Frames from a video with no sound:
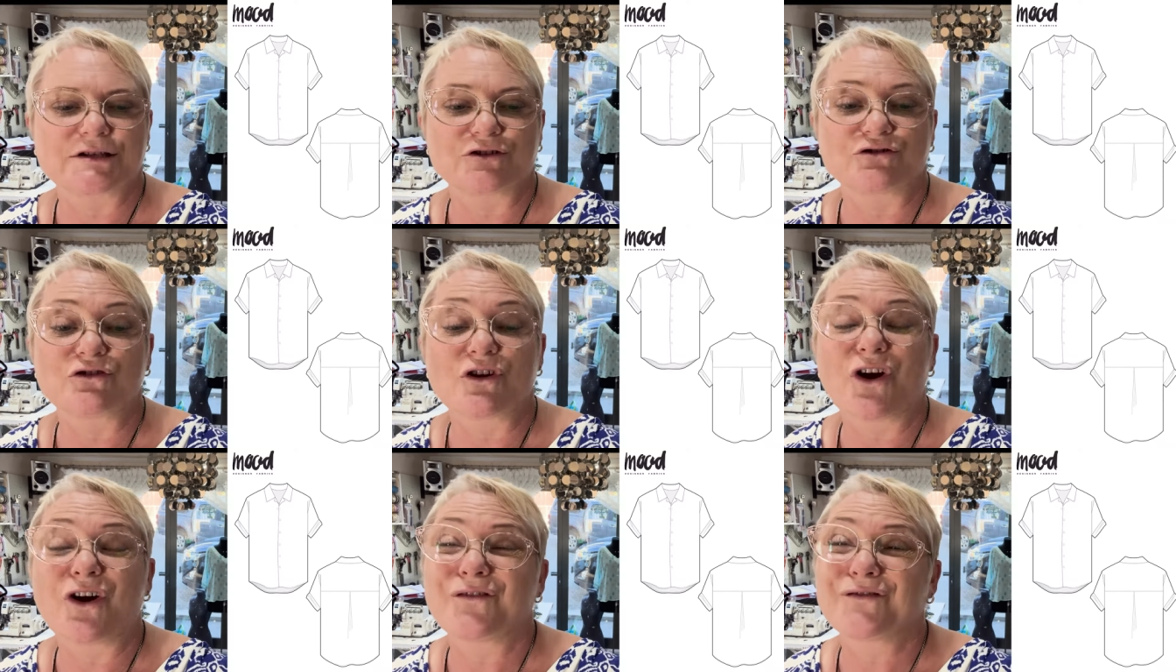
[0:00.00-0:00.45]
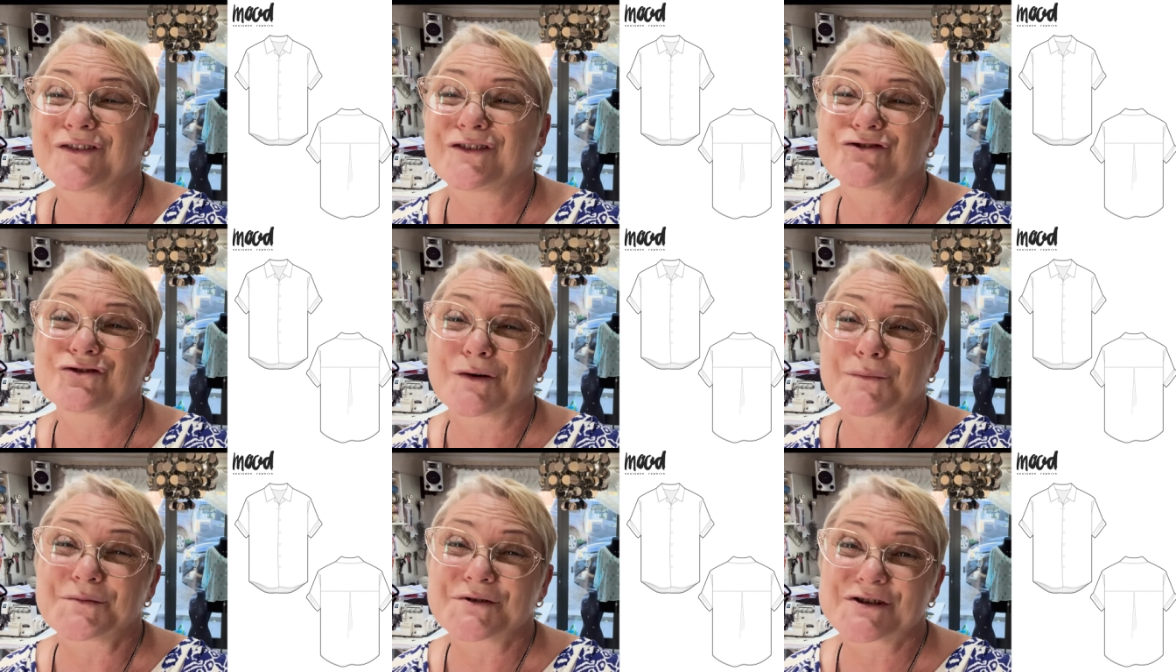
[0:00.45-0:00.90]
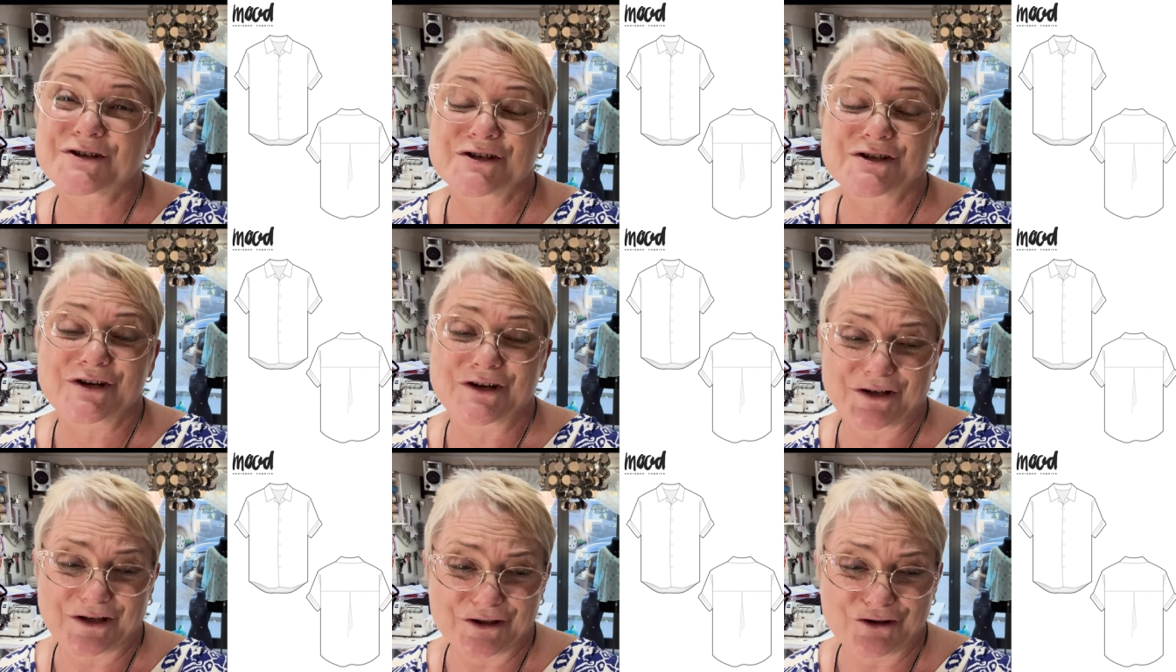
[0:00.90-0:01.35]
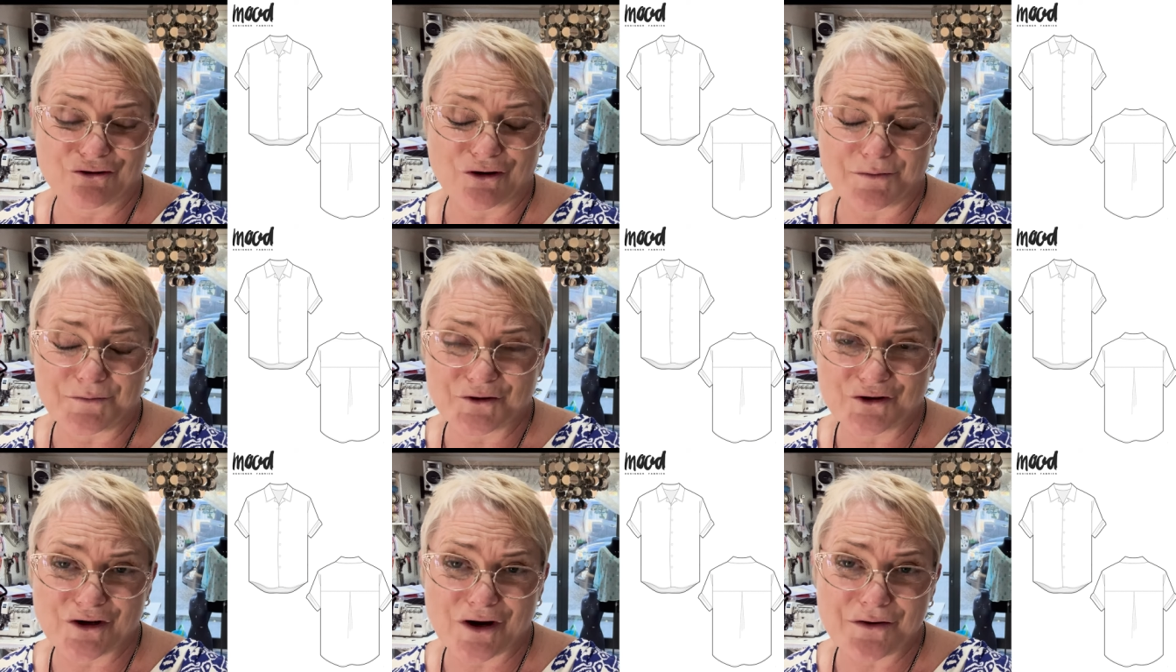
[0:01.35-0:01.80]
the off the drop
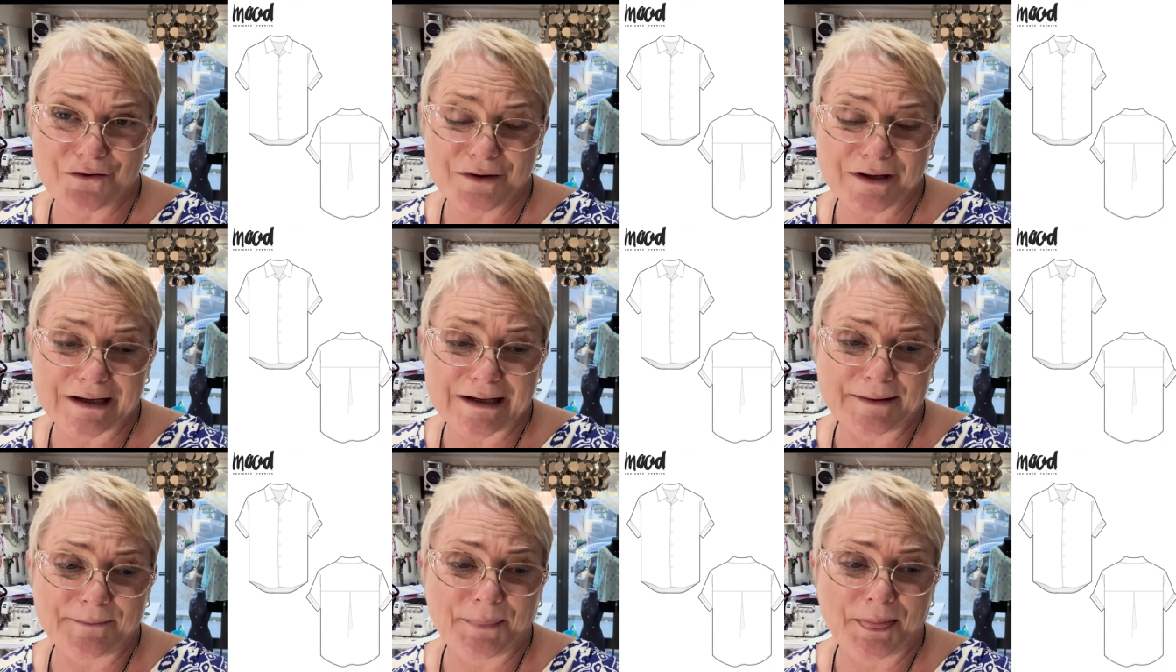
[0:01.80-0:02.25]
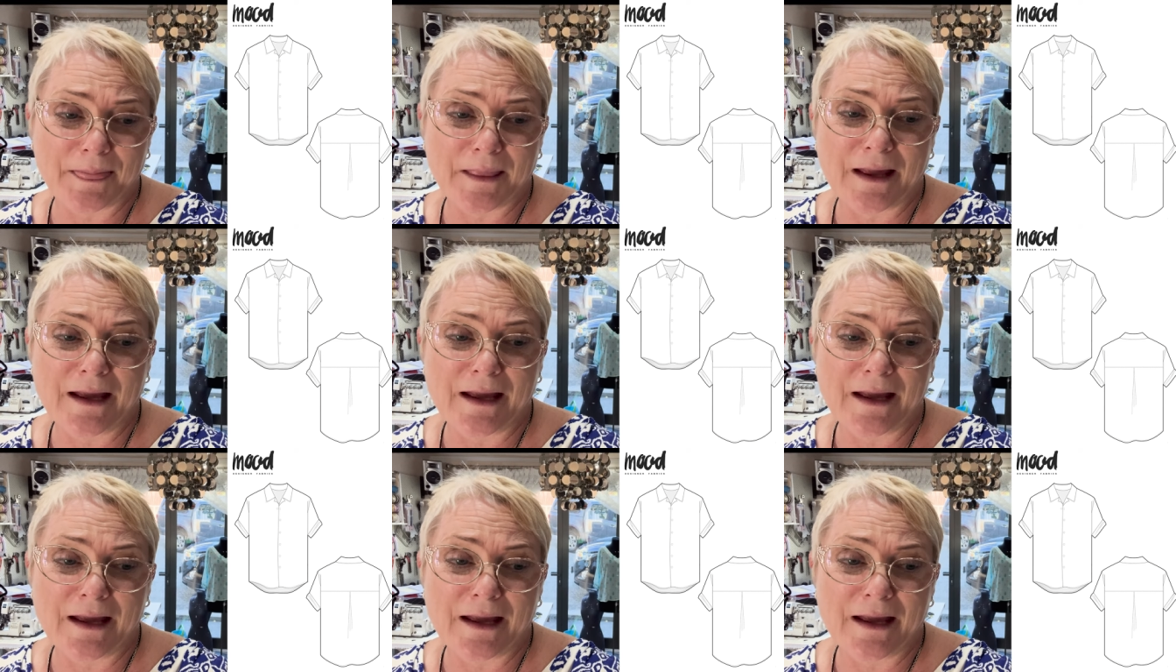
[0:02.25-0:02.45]
drop shoulder.